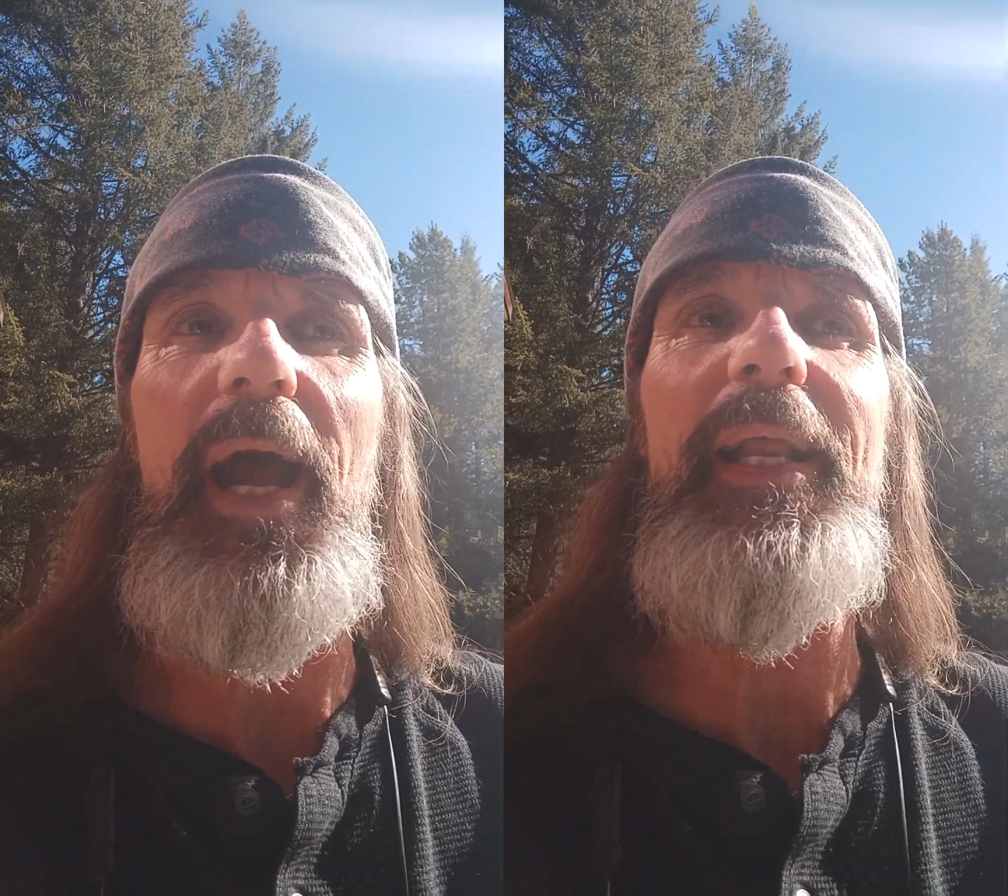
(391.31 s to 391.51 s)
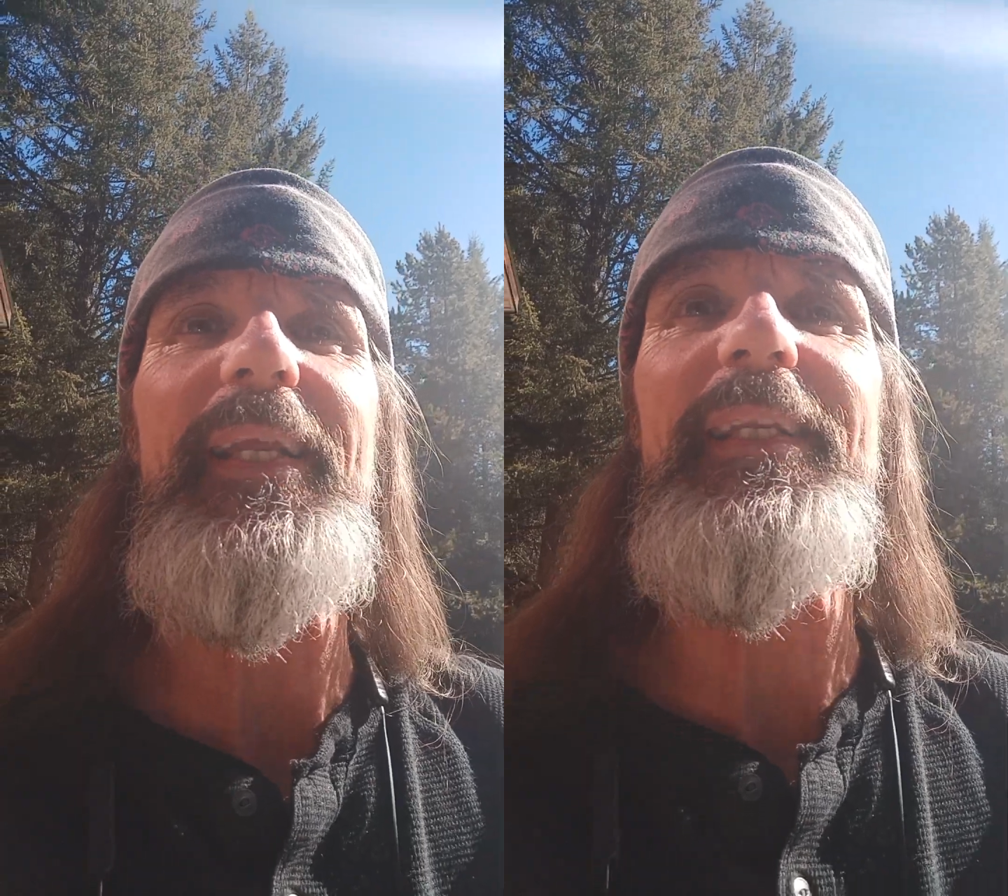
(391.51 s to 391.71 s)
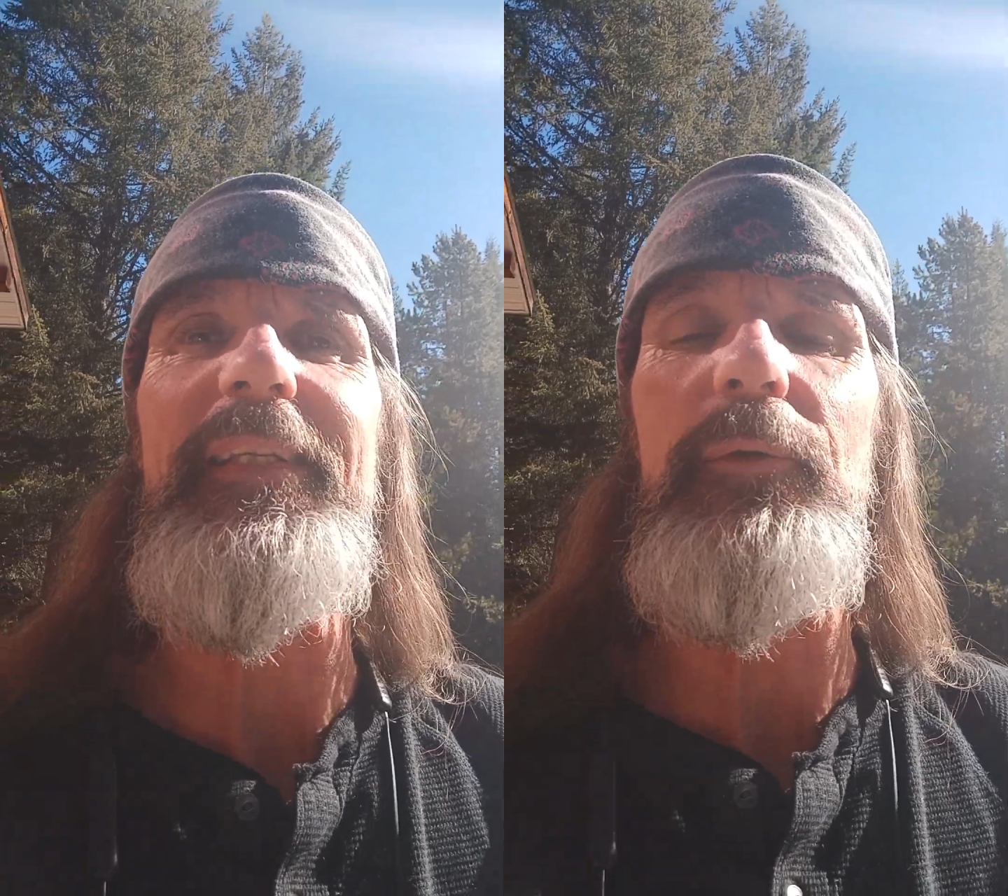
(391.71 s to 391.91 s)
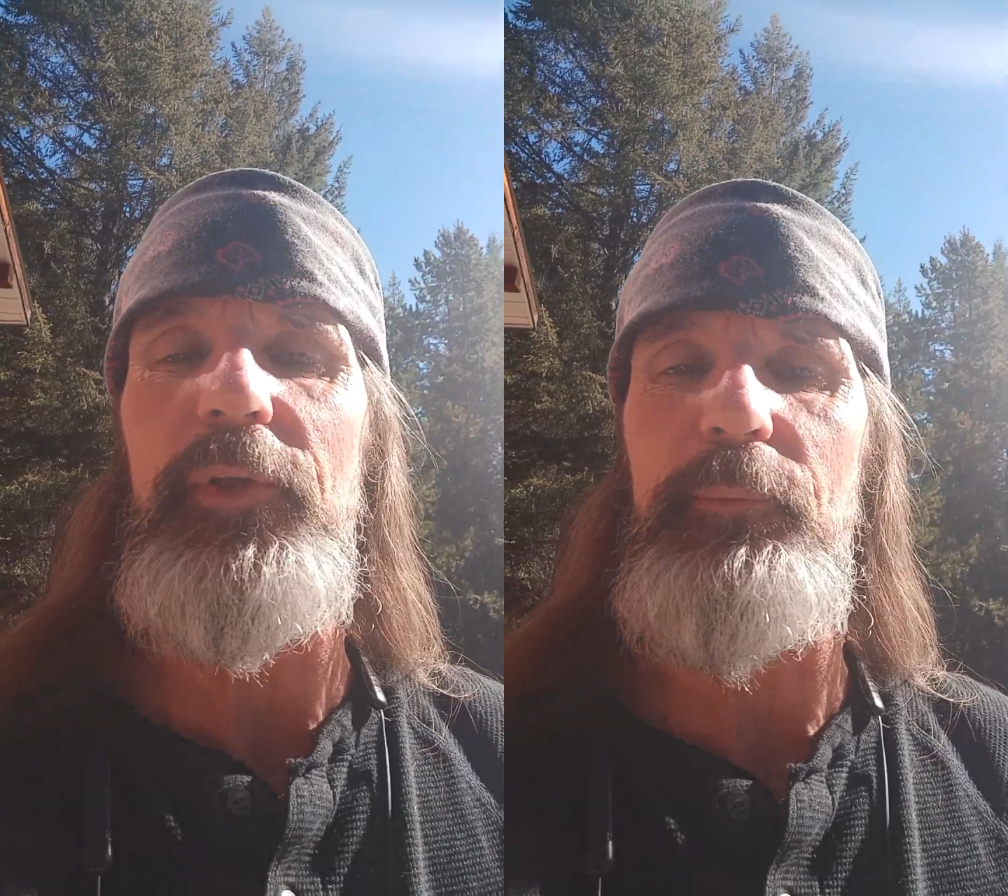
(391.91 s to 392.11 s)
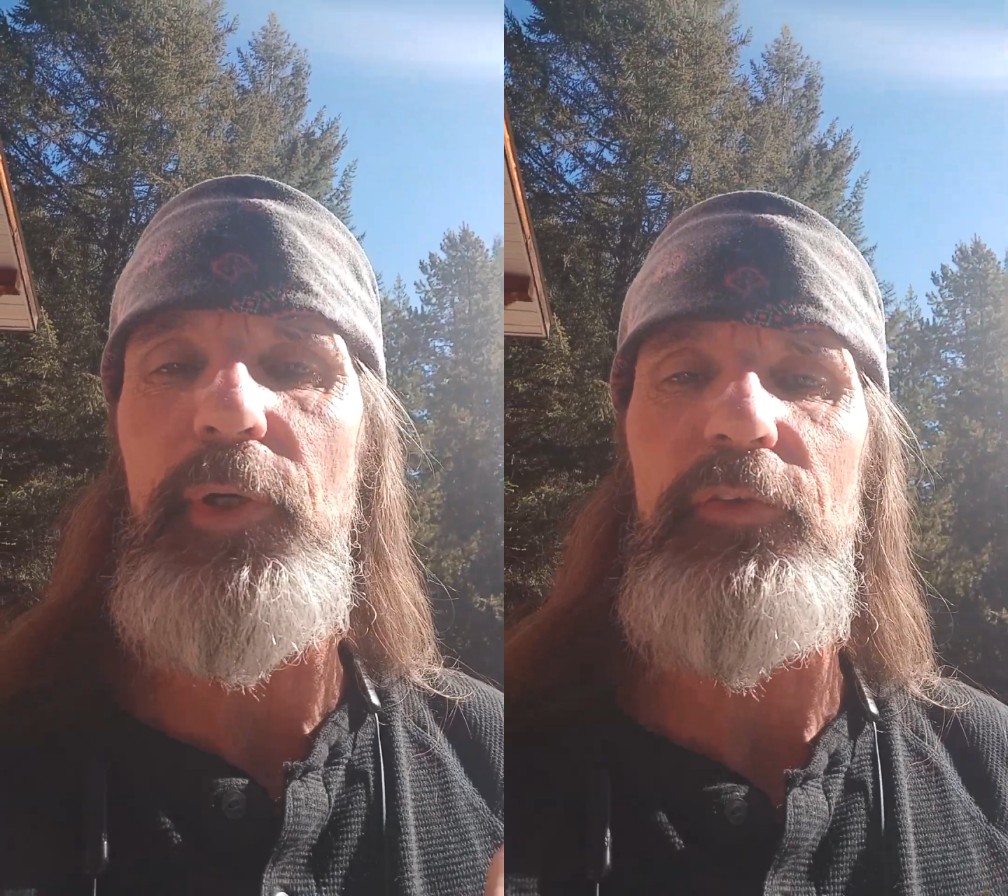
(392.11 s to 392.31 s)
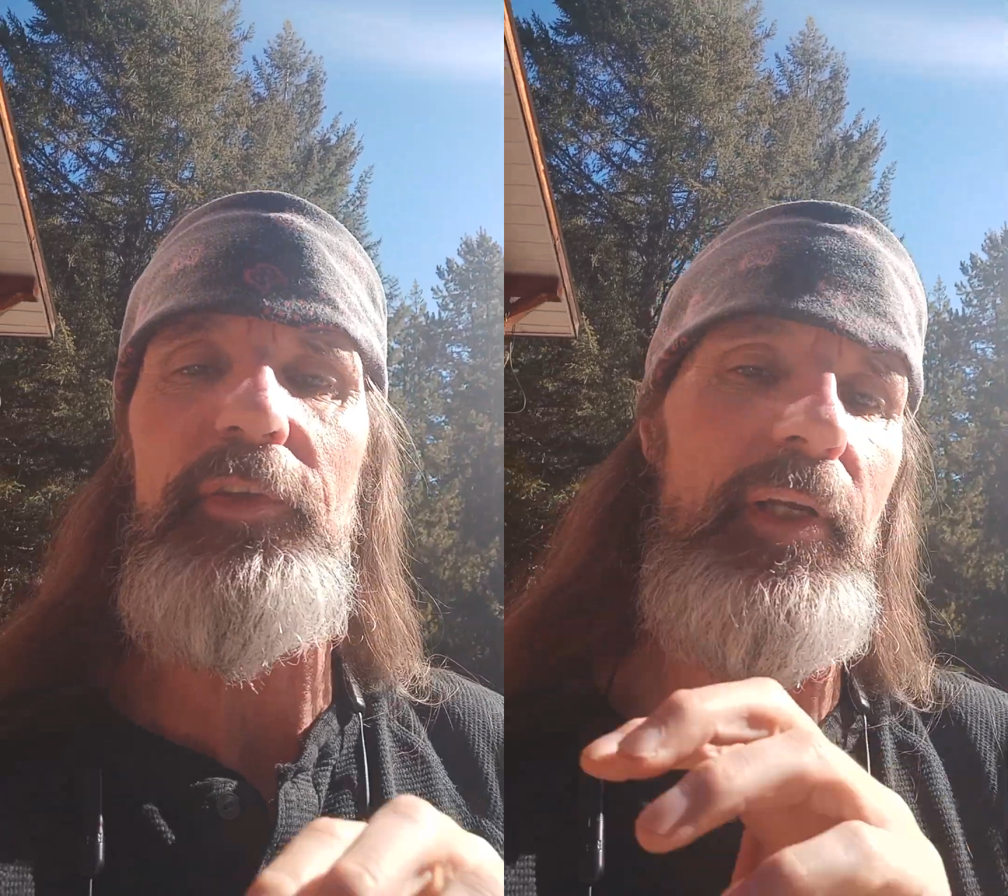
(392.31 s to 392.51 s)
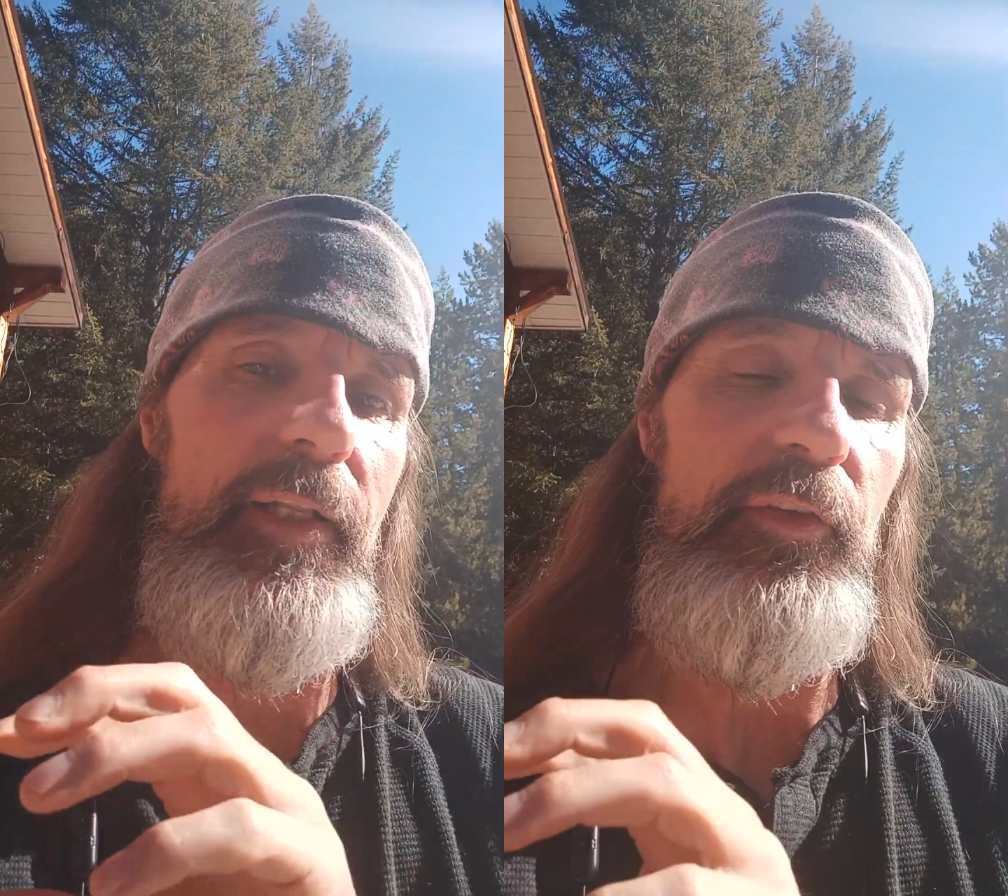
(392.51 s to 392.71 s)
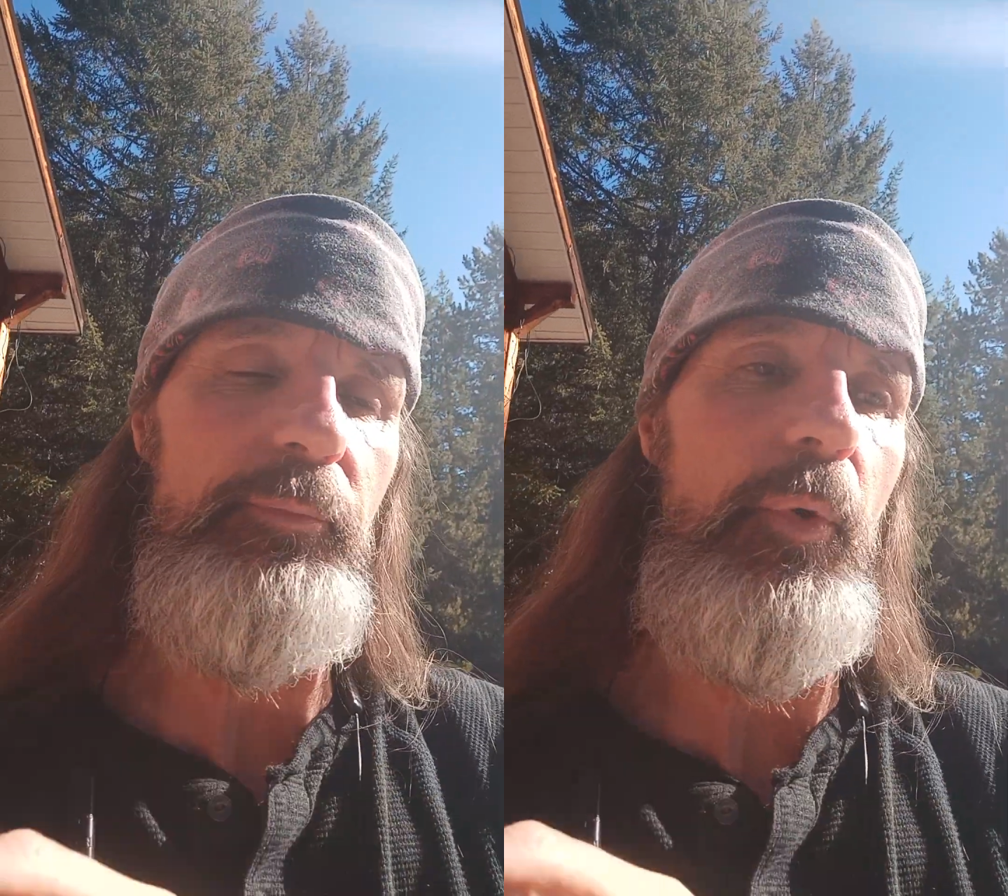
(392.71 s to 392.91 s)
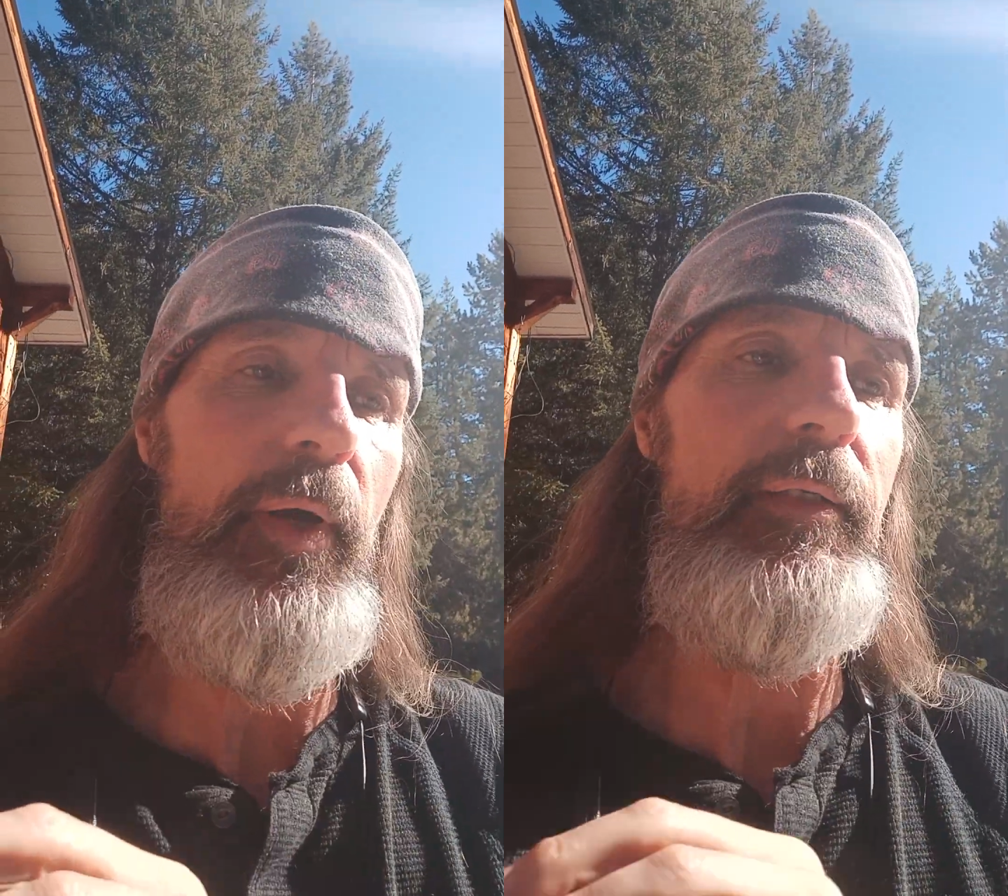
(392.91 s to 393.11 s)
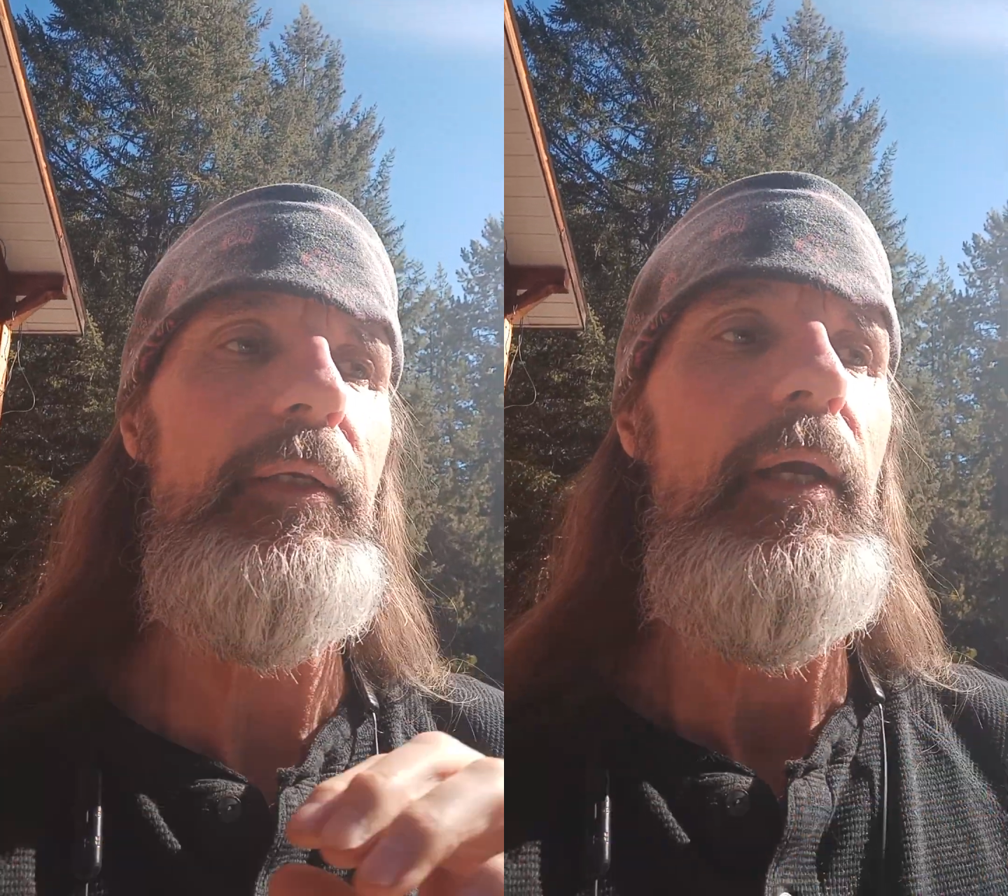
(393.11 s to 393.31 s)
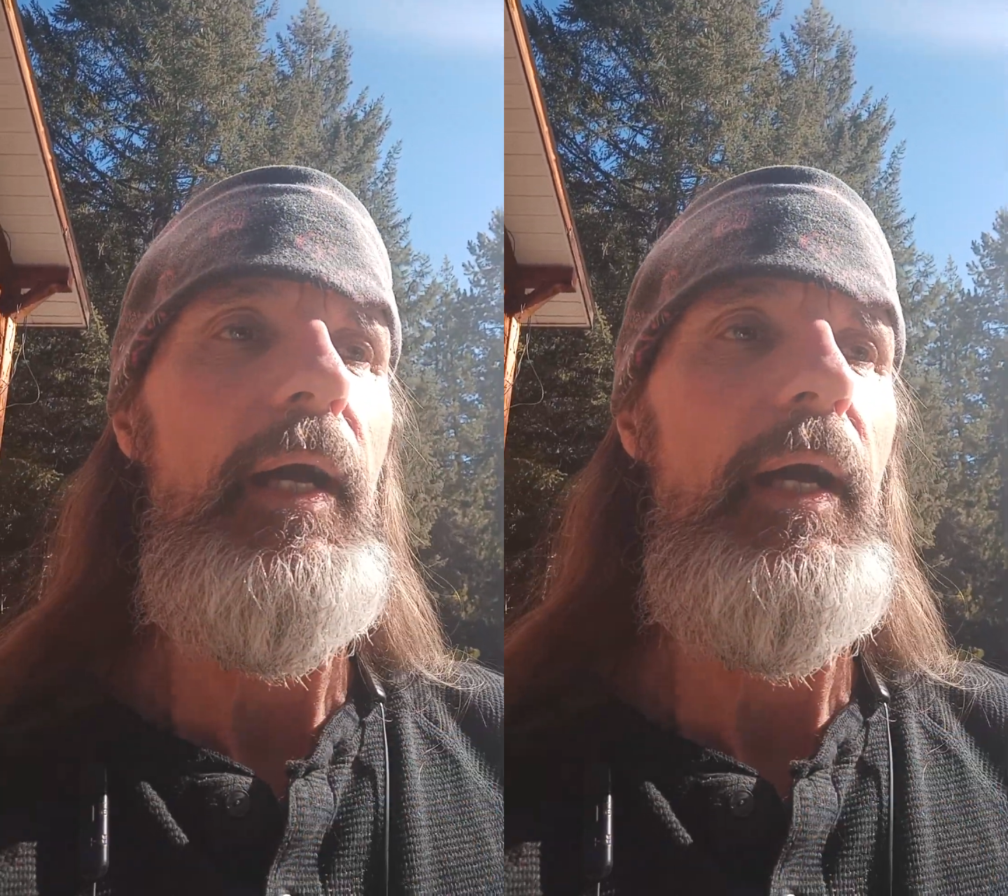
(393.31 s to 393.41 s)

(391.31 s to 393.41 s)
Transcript: I need to deal with the person at this point.